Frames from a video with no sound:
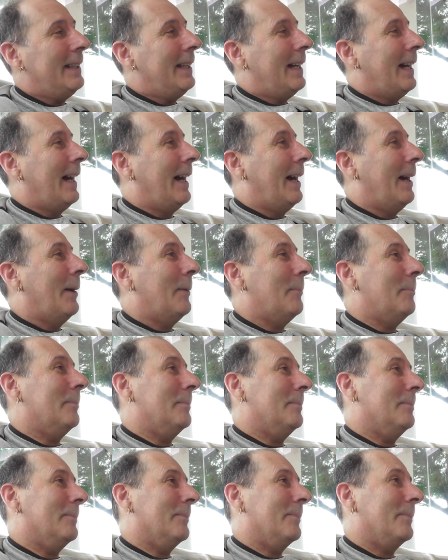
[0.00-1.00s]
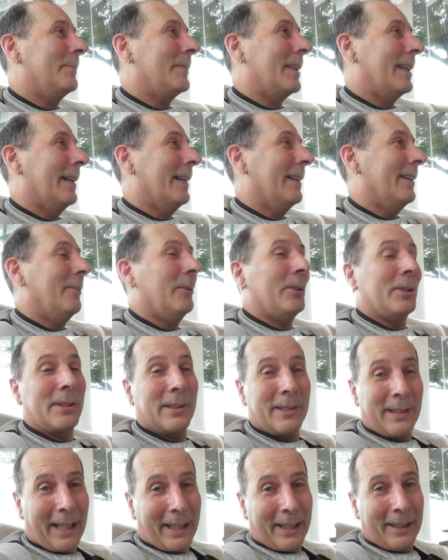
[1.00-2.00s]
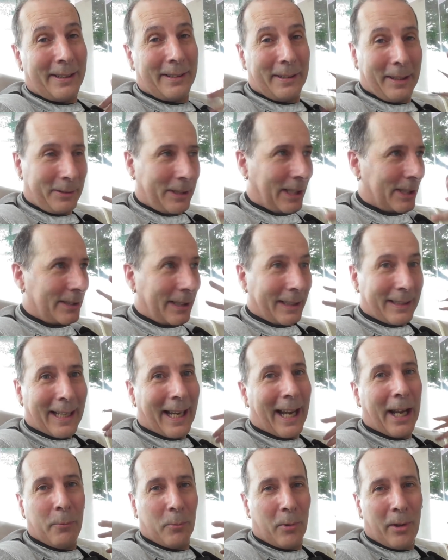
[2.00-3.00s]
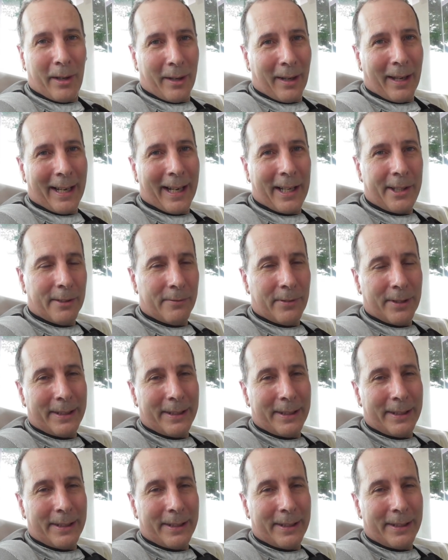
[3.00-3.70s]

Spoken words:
It was lucky that that's again why I had the